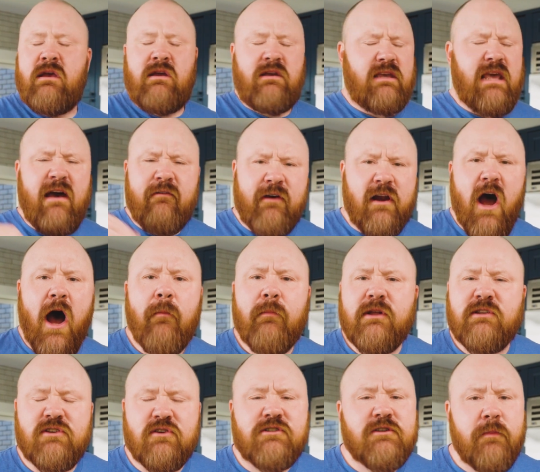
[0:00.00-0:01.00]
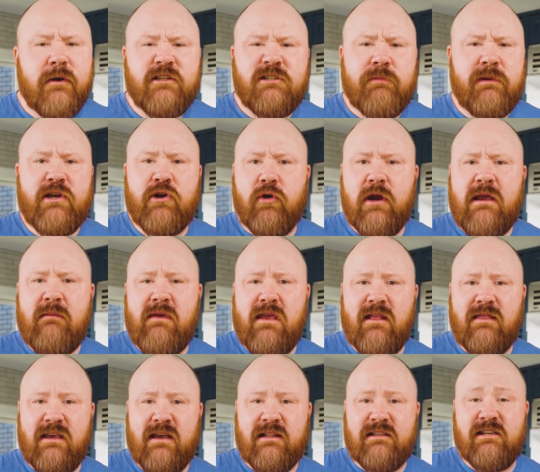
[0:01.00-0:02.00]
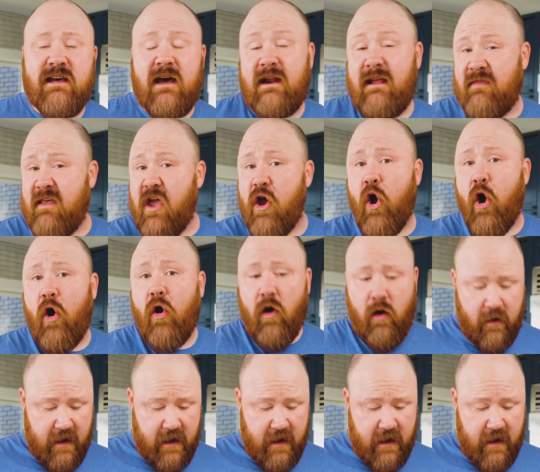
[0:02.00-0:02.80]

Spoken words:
Kevin, omelets are supposed to be creamy on the inside, and they are,